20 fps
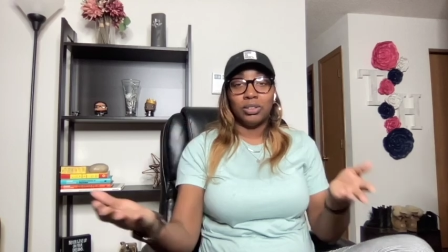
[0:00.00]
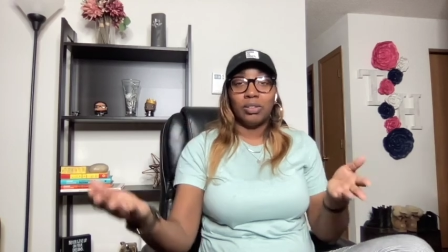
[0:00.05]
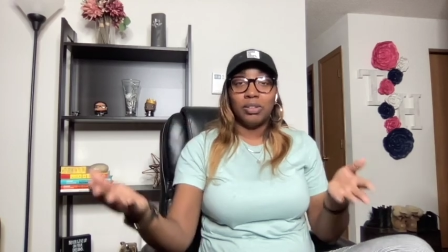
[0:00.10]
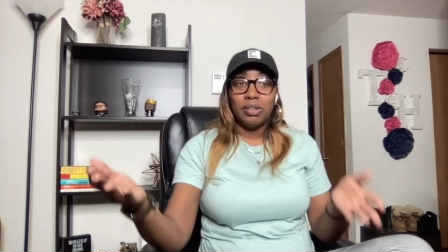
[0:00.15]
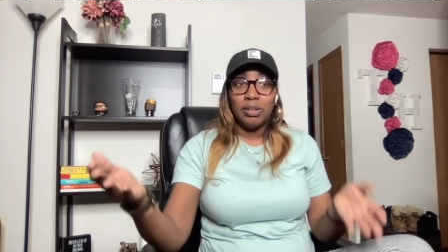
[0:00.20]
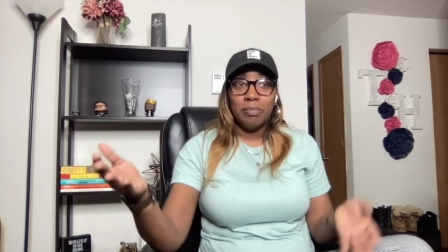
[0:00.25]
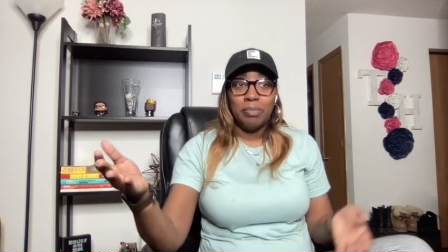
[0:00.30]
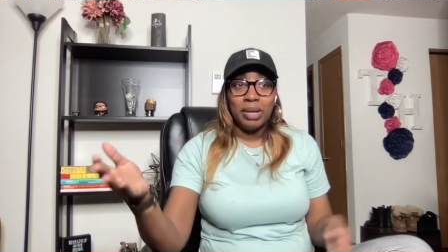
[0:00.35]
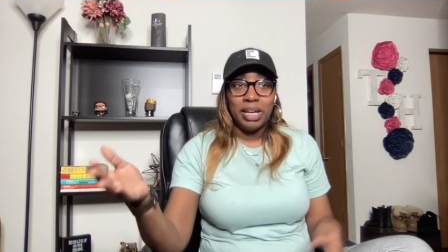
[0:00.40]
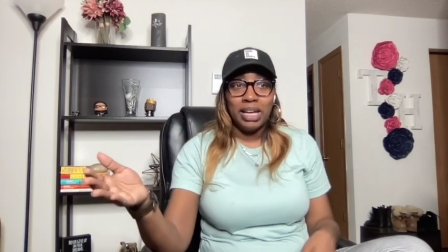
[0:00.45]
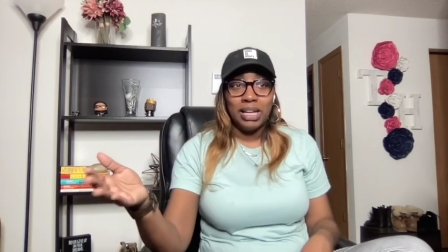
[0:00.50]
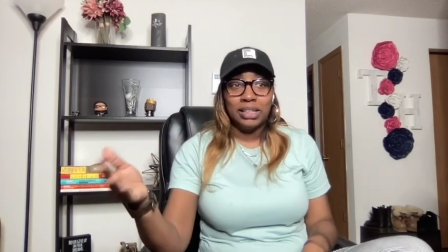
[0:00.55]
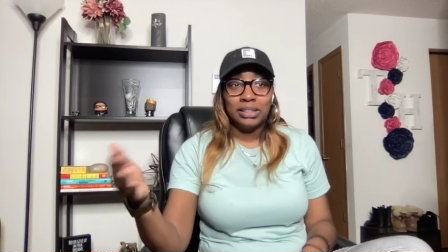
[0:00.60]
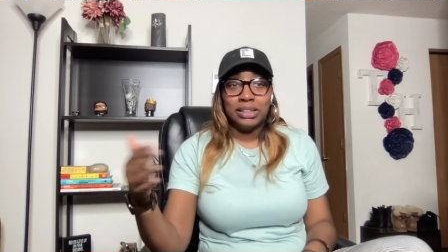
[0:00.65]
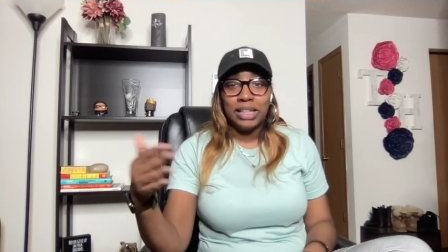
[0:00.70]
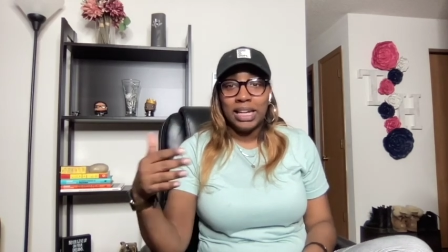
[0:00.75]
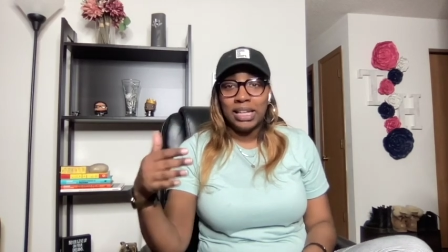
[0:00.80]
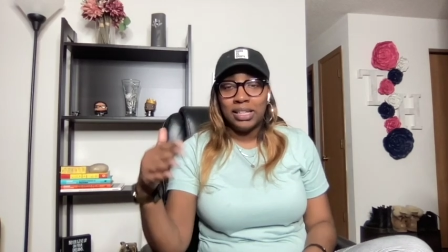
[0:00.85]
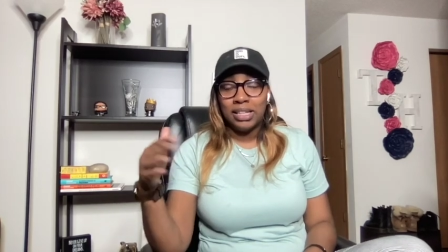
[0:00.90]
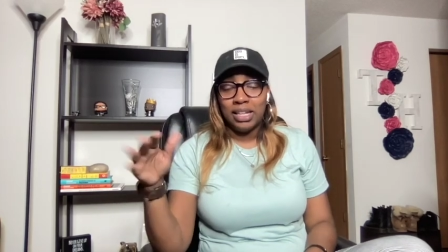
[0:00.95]
her on the bed
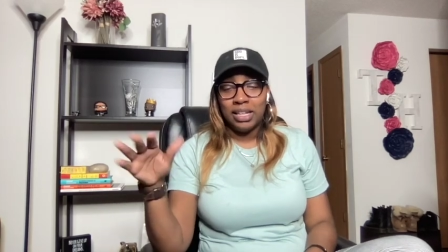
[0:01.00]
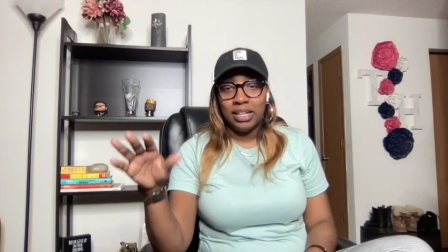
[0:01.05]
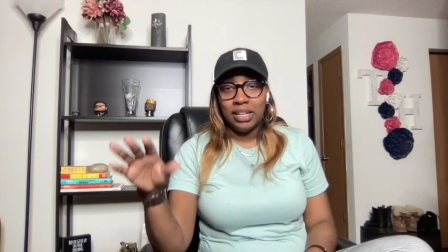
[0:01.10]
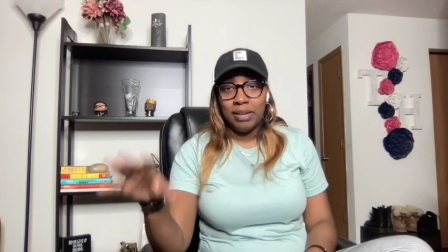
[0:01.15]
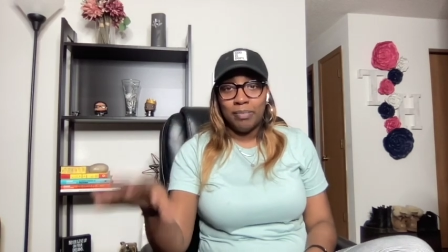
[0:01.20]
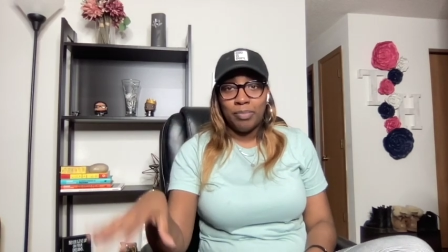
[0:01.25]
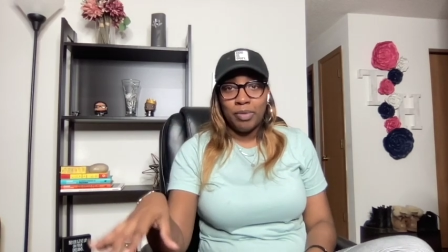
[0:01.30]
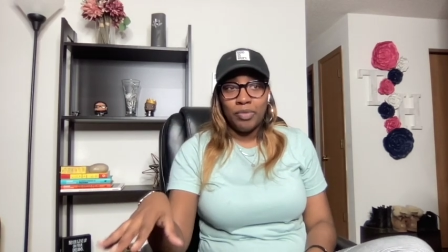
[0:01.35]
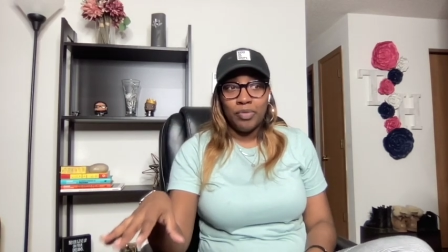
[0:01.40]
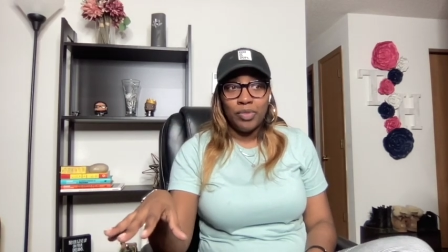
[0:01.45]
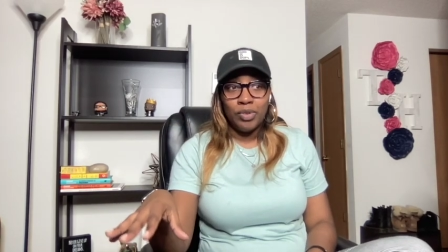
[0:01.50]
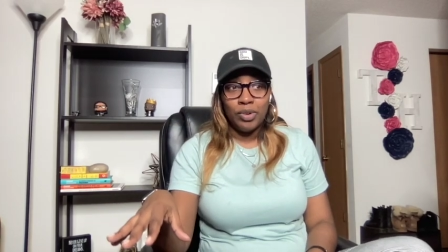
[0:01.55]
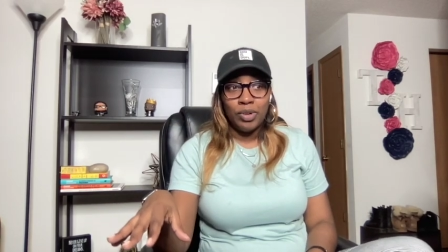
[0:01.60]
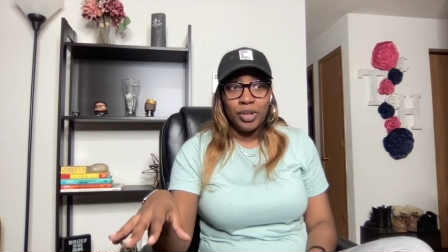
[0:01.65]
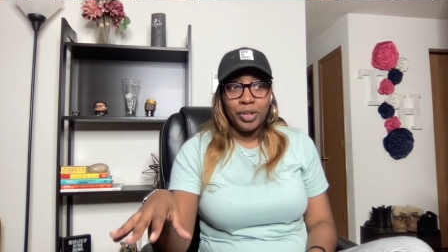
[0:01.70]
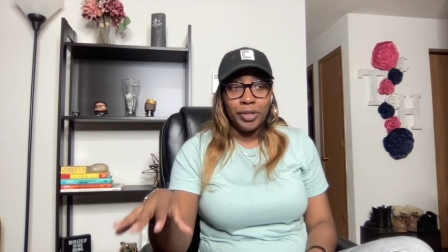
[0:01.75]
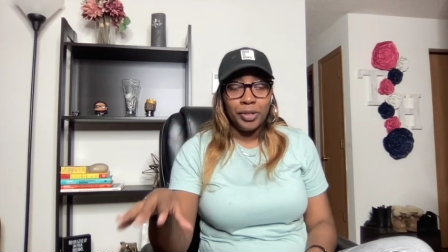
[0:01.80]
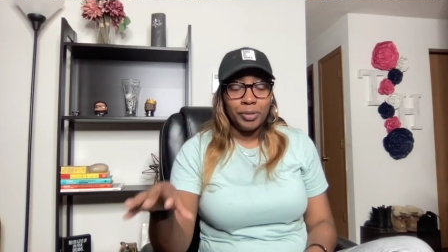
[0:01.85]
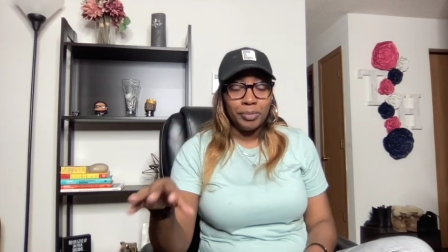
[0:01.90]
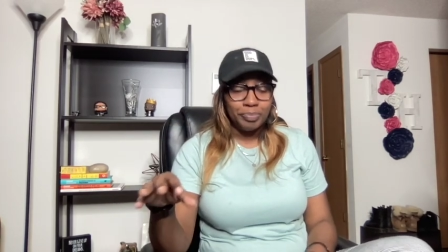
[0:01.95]
like they did
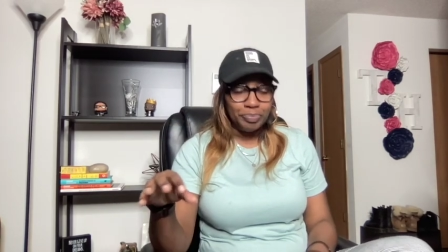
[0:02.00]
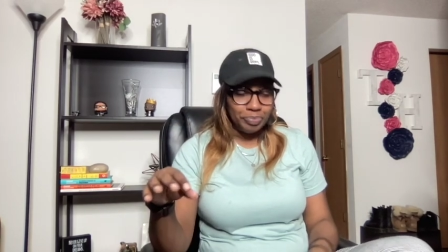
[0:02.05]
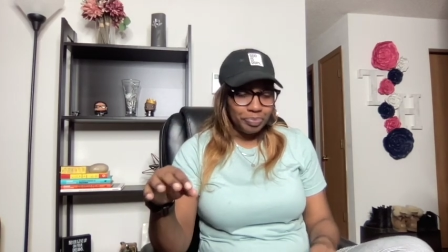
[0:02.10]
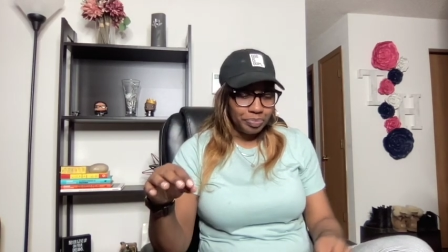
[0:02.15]
before.